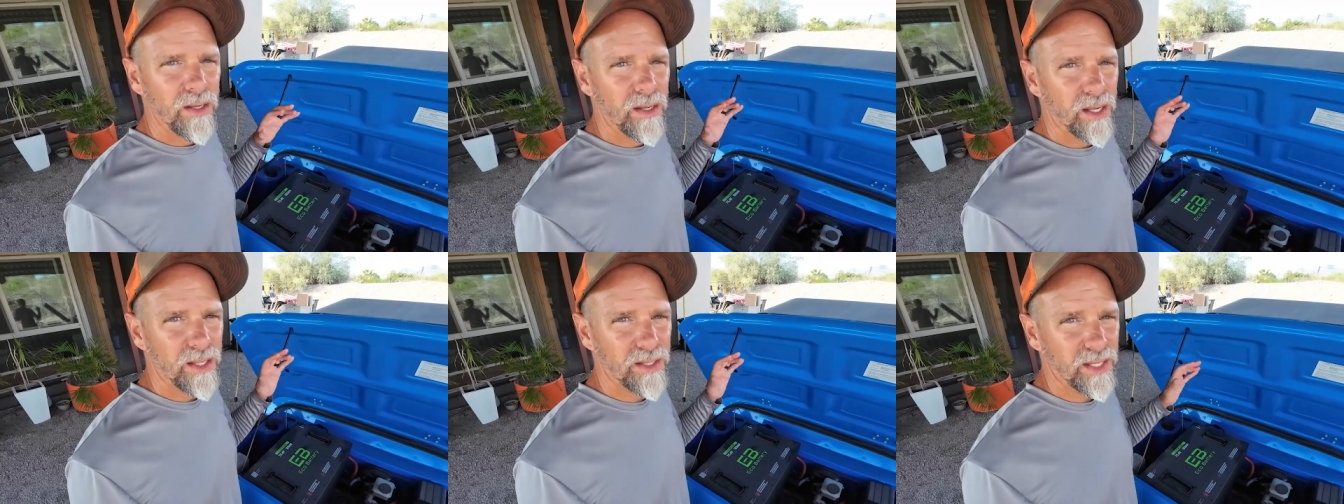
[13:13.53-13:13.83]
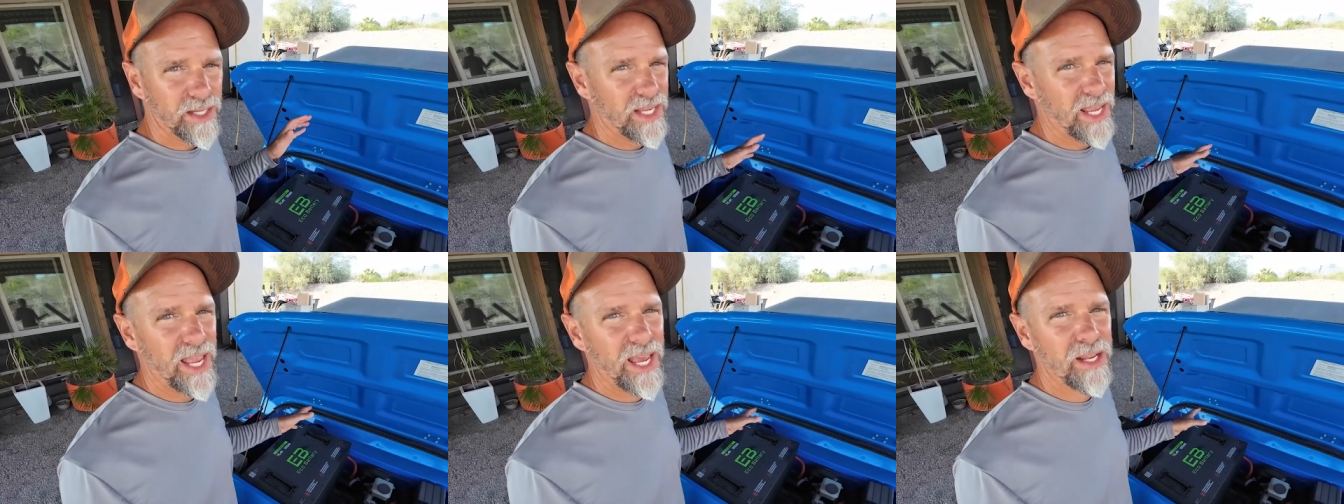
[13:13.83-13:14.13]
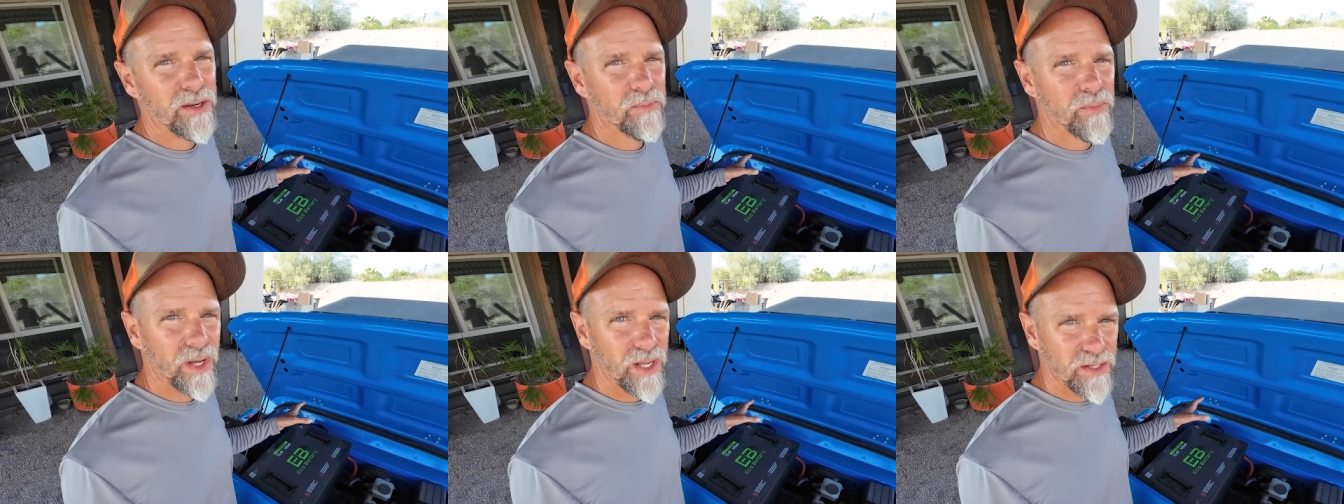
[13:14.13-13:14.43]
And the
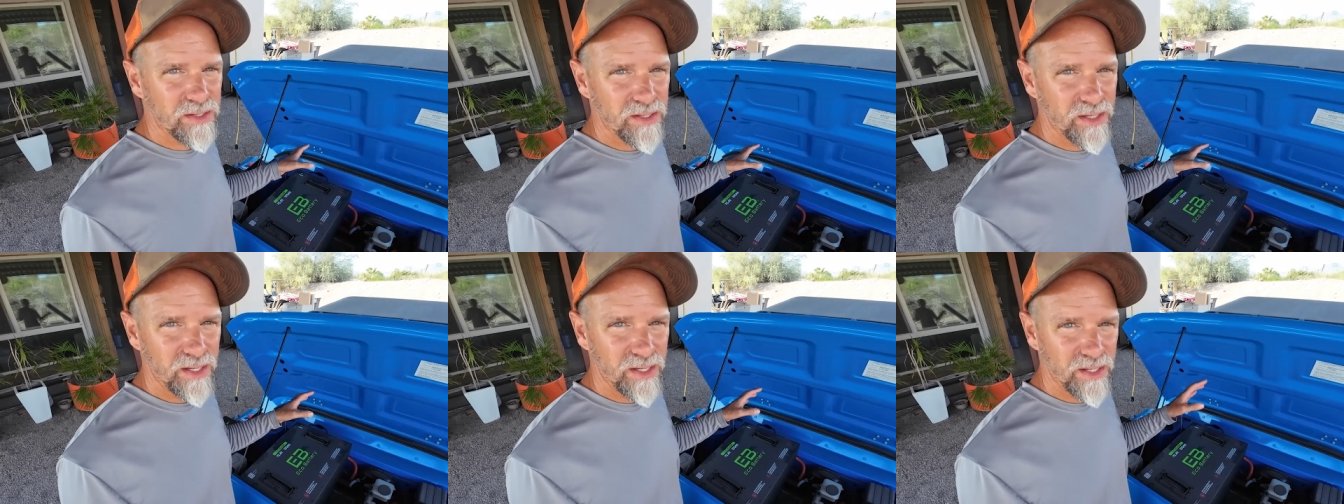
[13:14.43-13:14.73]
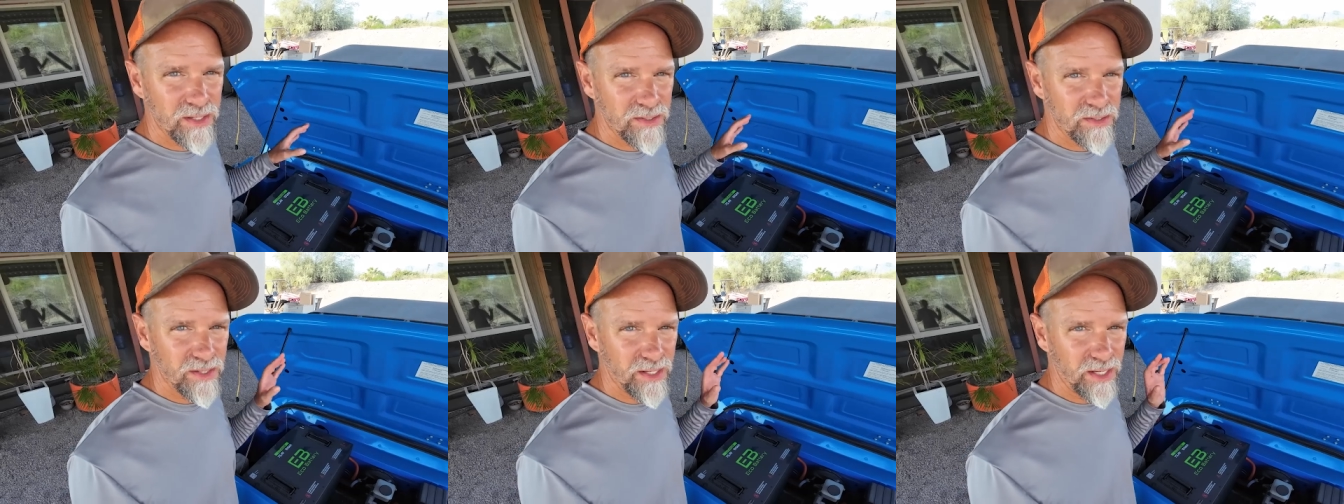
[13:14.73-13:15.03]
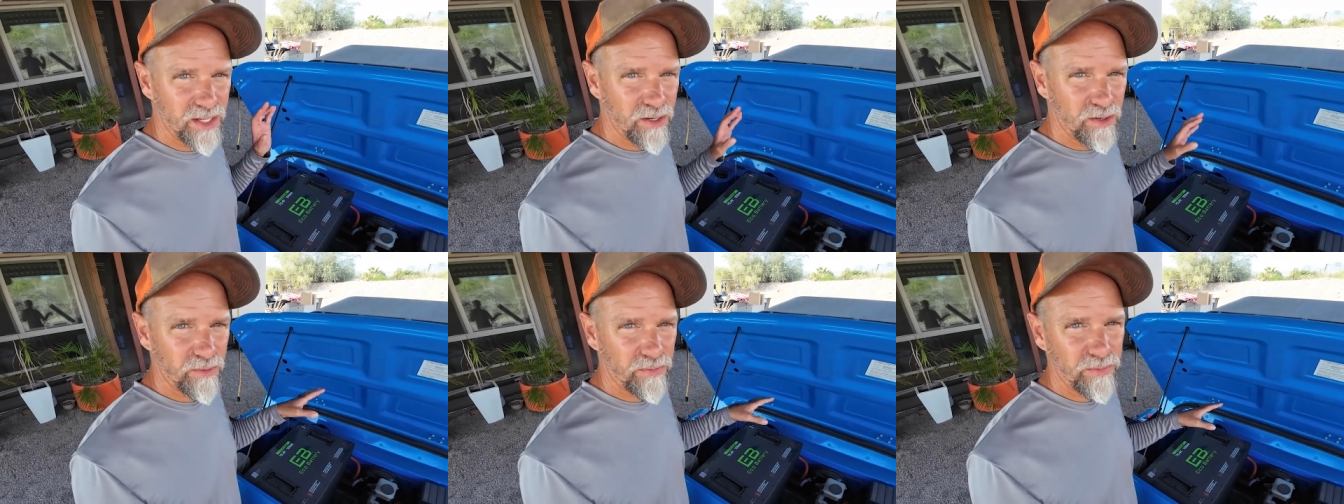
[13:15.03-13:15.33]
CAN bus is the
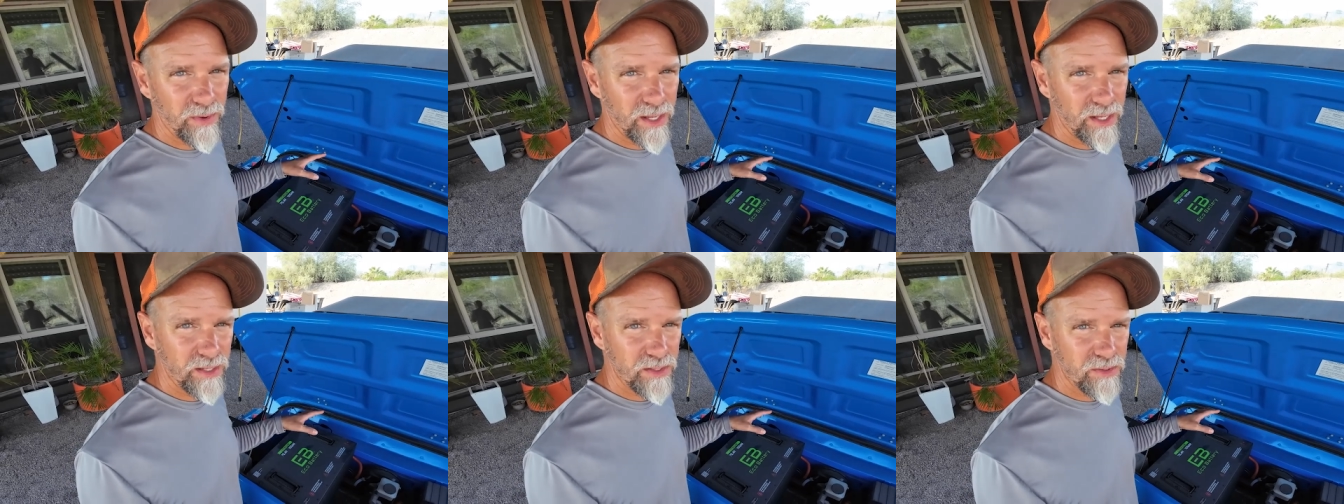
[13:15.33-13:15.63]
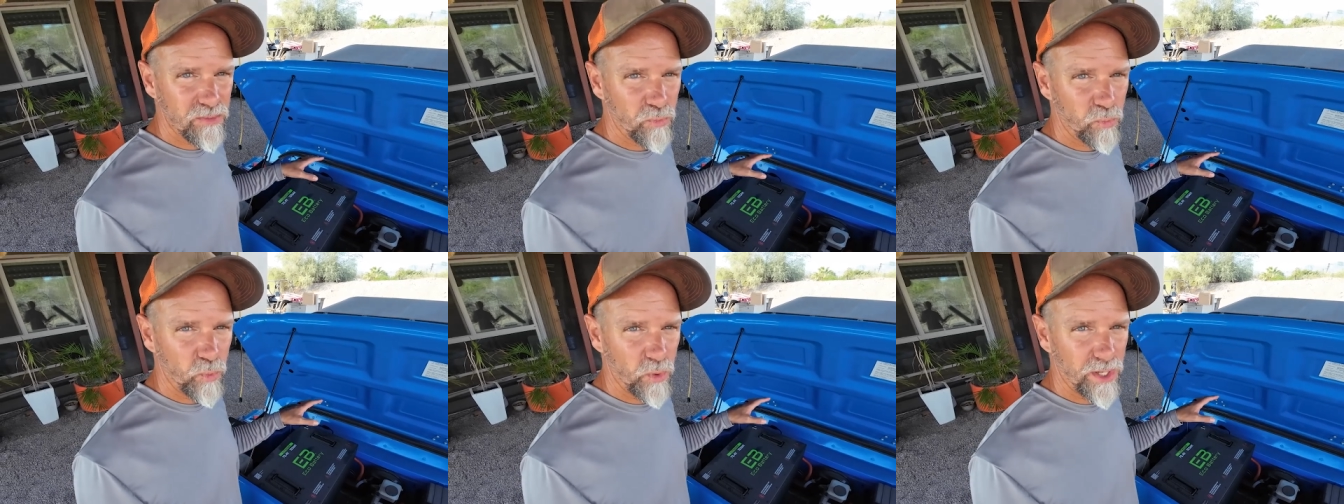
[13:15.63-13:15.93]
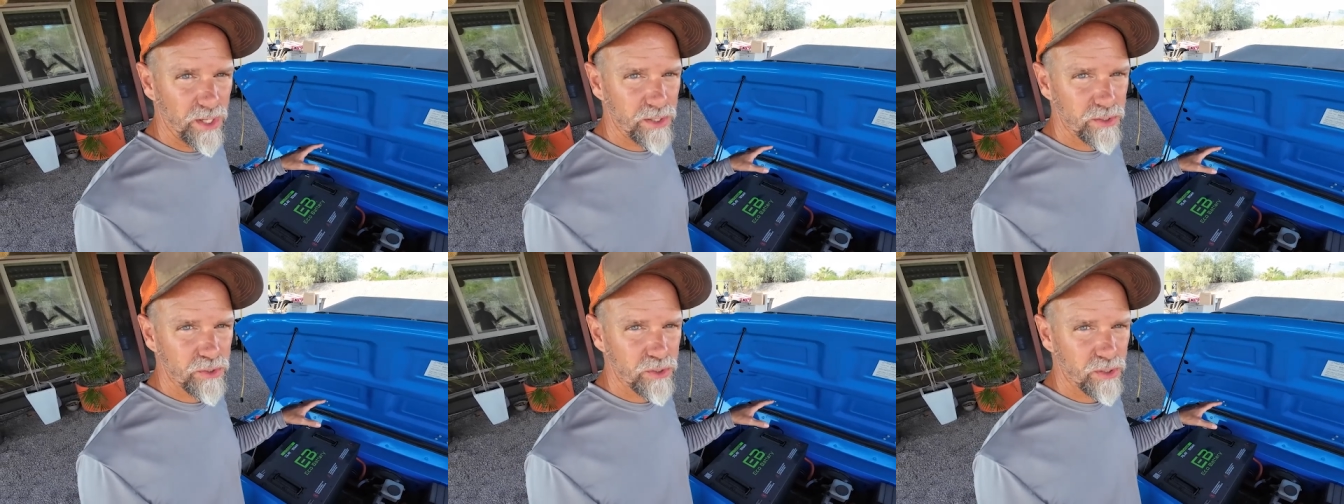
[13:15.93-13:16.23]
interface
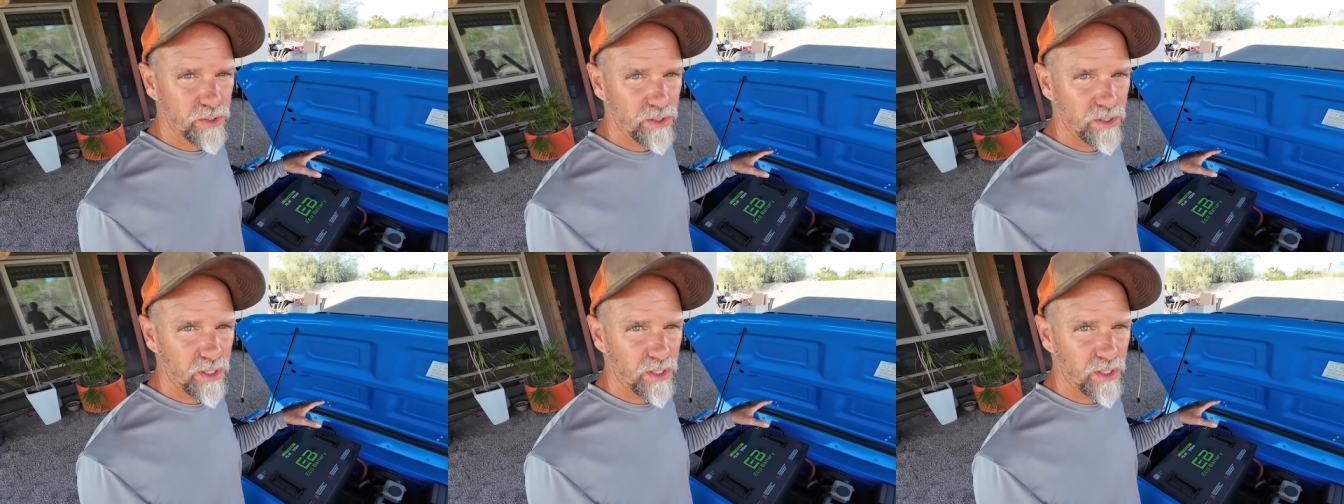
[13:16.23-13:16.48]
which